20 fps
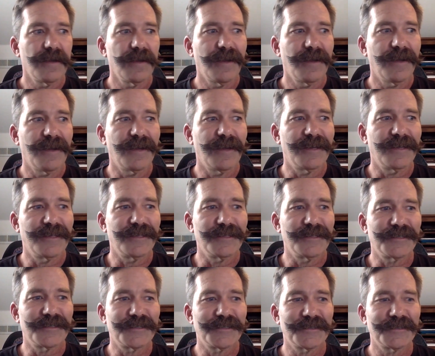
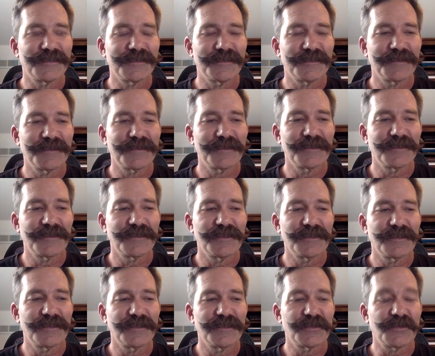And
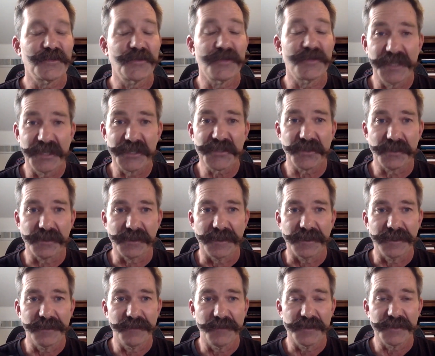
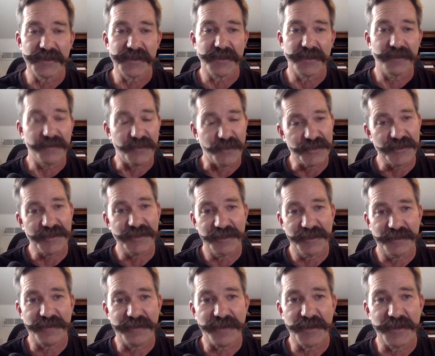traditionally, which unfortunately
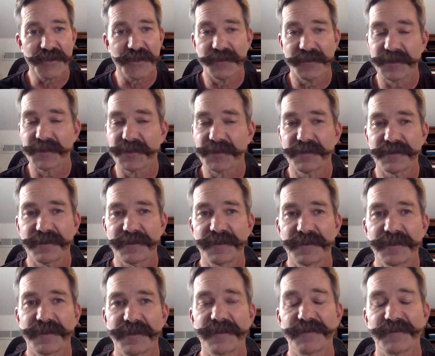the fire service,
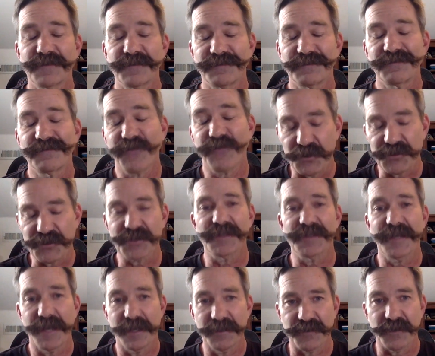
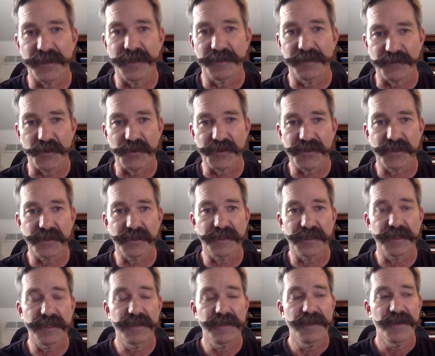fortunately and
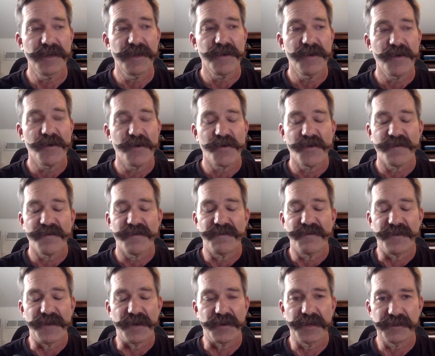unfortunately,
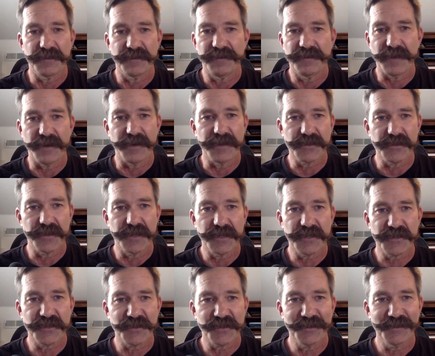very, very
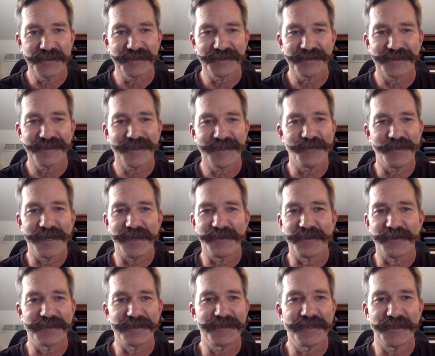traditional. And we have
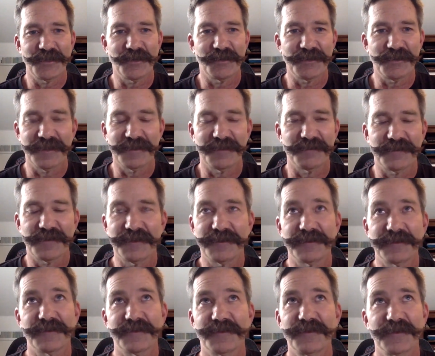a
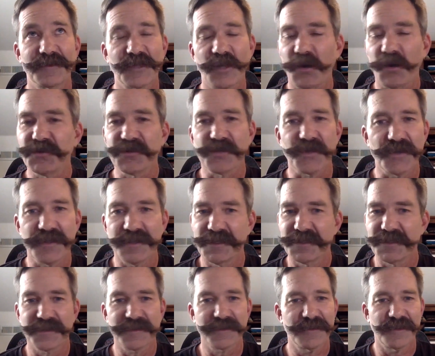culture
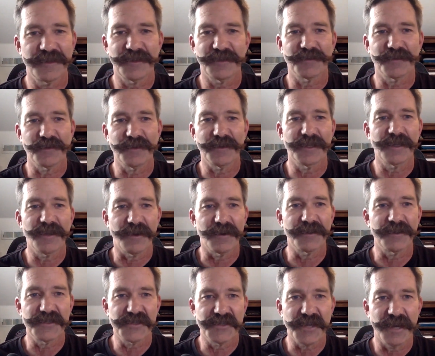is, really
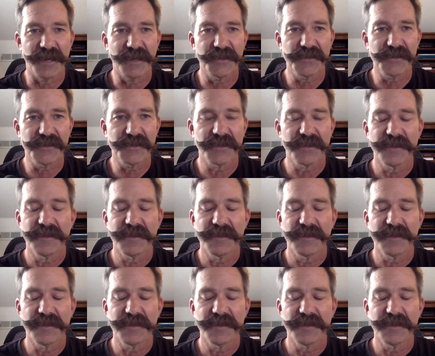hard to change.